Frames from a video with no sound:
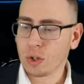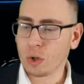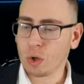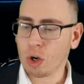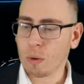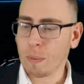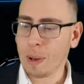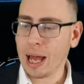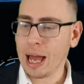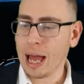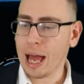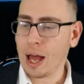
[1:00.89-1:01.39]

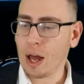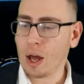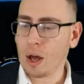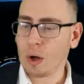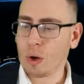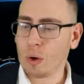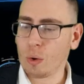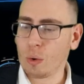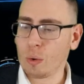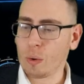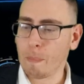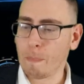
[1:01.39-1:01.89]
Talk about
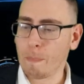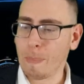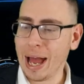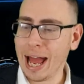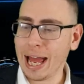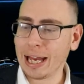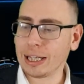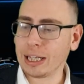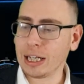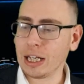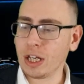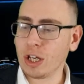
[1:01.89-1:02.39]
how
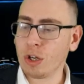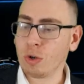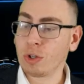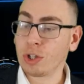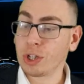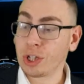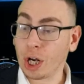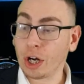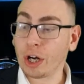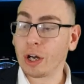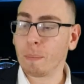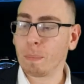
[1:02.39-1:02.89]
badly you
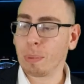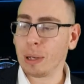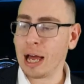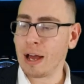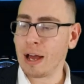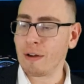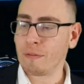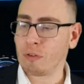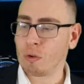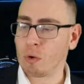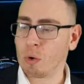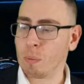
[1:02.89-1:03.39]
suck at
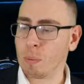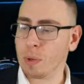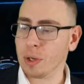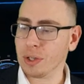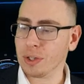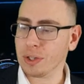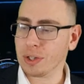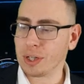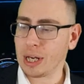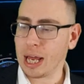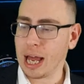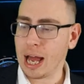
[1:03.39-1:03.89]

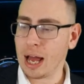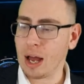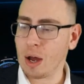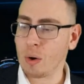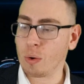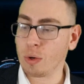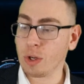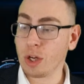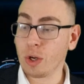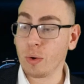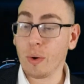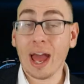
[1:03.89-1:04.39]
platformers,
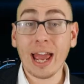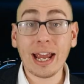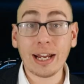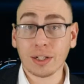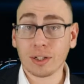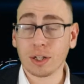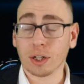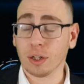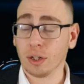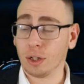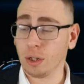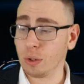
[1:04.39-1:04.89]
how you hate
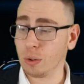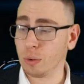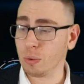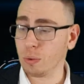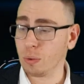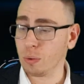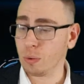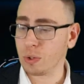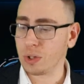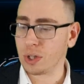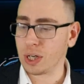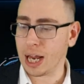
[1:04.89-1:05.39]
to
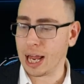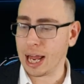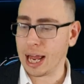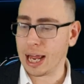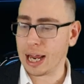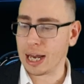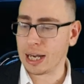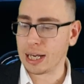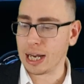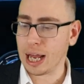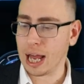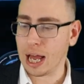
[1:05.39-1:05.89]
lose,
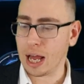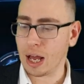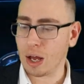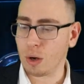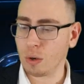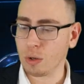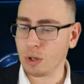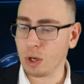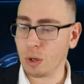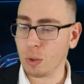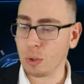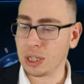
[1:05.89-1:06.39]
and
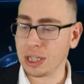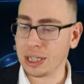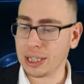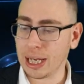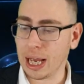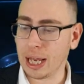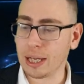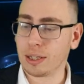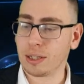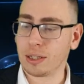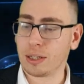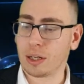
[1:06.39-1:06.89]
how you
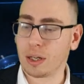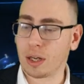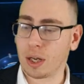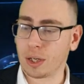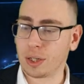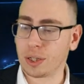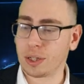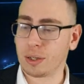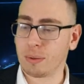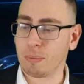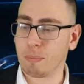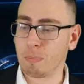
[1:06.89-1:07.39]
detest
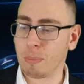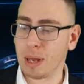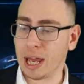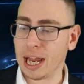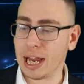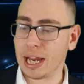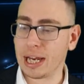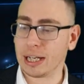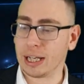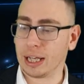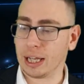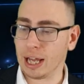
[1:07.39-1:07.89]

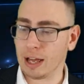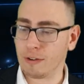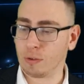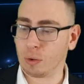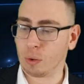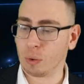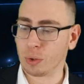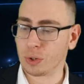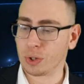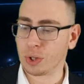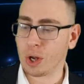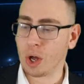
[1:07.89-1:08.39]
custom-made
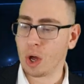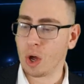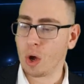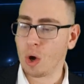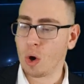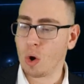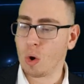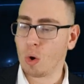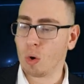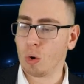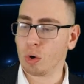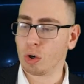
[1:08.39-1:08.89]
levels
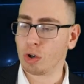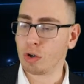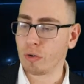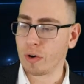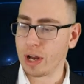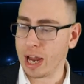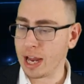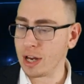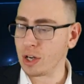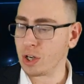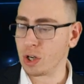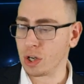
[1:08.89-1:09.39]
or
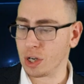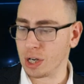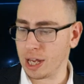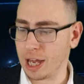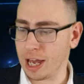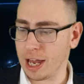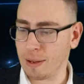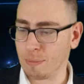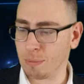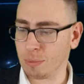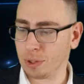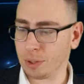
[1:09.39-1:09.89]
creation
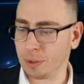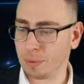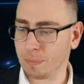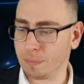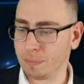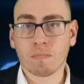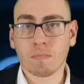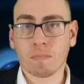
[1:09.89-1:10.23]
games.